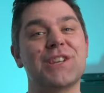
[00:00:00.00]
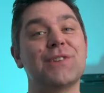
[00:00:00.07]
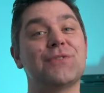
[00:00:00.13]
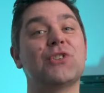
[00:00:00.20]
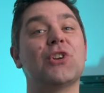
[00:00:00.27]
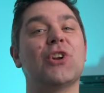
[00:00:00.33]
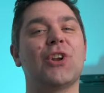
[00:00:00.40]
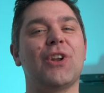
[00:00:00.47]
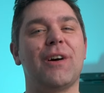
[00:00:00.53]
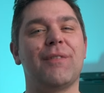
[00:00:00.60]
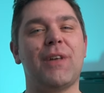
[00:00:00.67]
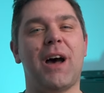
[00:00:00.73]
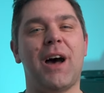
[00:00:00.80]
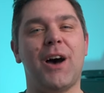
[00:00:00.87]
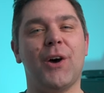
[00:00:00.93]
you've done a lot of
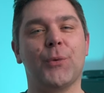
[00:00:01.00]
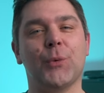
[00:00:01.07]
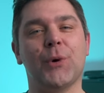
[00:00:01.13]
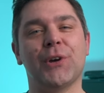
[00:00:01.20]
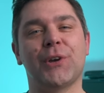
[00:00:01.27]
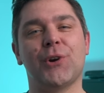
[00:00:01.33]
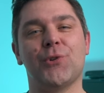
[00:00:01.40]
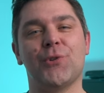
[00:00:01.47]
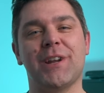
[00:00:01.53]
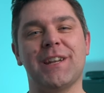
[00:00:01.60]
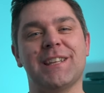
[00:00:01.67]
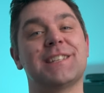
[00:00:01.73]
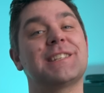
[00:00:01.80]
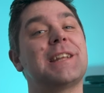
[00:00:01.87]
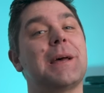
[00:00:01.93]
the hard work
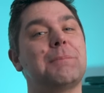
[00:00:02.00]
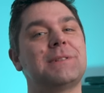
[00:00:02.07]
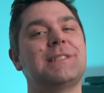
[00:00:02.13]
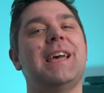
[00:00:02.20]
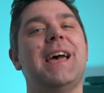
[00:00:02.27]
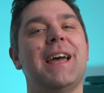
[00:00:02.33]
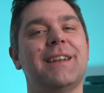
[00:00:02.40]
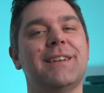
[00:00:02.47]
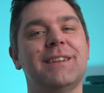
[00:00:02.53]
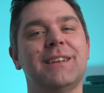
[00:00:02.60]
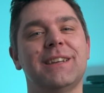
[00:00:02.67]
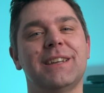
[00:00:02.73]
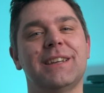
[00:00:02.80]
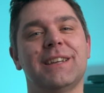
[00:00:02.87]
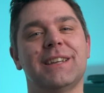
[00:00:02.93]
already. Step 10
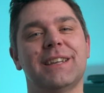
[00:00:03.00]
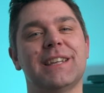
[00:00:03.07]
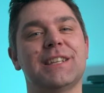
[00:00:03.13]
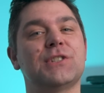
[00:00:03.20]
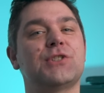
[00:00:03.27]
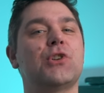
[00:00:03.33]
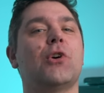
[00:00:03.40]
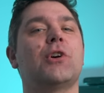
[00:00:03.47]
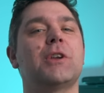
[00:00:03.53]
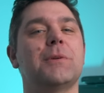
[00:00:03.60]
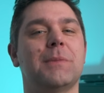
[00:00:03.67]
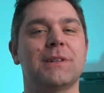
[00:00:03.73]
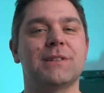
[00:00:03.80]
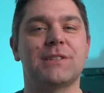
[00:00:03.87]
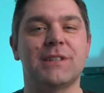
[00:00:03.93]
is
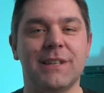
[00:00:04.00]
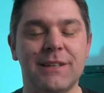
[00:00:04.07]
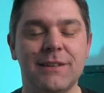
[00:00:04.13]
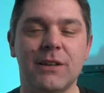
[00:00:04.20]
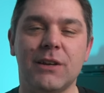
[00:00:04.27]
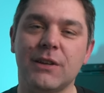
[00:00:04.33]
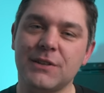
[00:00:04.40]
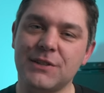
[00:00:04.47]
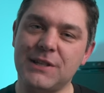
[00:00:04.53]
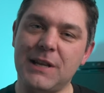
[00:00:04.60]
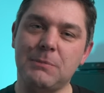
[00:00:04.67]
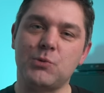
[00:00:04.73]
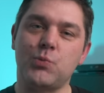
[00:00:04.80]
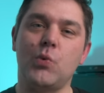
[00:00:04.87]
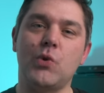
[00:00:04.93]
documenting
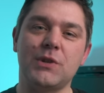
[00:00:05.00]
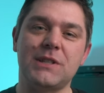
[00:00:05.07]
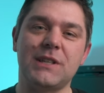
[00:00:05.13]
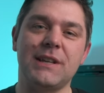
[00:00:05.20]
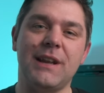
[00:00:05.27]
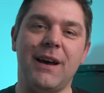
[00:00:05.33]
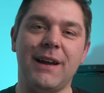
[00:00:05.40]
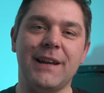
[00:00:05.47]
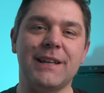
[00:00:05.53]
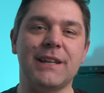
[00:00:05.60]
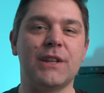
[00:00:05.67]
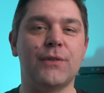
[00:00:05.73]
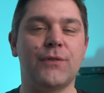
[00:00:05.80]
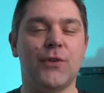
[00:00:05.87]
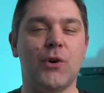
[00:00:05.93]
steps 1 to 9
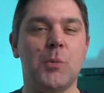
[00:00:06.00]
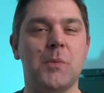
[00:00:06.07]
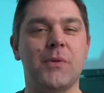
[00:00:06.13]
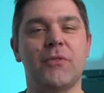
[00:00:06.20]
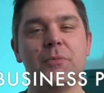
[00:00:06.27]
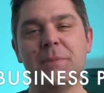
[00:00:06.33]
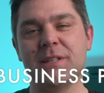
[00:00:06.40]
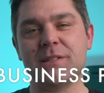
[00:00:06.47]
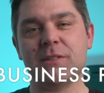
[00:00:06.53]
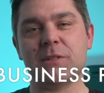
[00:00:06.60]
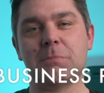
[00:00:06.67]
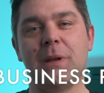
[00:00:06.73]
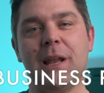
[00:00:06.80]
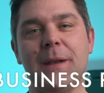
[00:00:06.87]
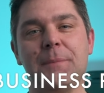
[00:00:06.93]
in the form of a
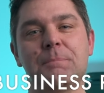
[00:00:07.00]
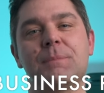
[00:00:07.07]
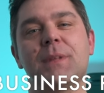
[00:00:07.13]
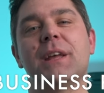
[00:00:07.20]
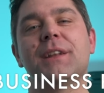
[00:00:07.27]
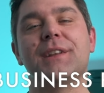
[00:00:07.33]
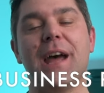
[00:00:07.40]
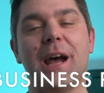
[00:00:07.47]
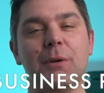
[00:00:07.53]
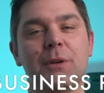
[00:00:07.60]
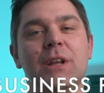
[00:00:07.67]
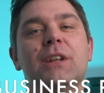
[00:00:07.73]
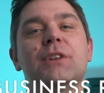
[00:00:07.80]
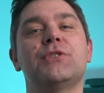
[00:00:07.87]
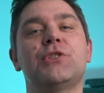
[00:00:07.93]
business plan. Now,
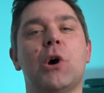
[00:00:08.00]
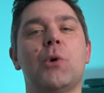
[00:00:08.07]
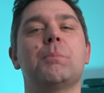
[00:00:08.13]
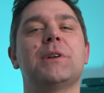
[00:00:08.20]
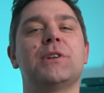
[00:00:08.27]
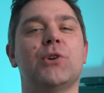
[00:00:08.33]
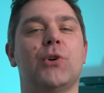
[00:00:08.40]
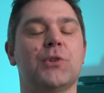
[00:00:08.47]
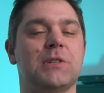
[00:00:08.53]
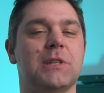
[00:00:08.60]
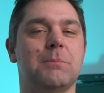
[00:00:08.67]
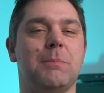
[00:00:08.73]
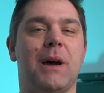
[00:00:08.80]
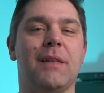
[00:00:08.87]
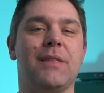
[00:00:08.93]
don't be
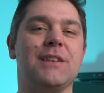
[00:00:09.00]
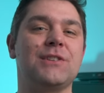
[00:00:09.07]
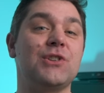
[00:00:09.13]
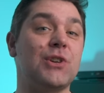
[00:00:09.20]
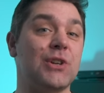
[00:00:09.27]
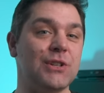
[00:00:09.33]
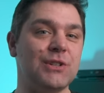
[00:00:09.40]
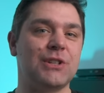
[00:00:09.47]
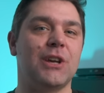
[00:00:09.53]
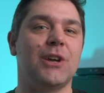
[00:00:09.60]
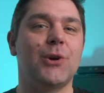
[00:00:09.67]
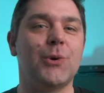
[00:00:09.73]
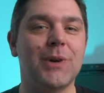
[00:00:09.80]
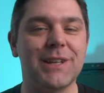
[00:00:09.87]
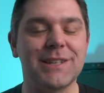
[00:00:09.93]
daunted by this. You can
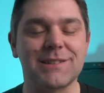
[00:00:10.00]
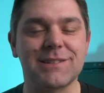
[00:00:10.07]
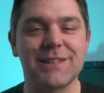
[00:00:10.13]
do as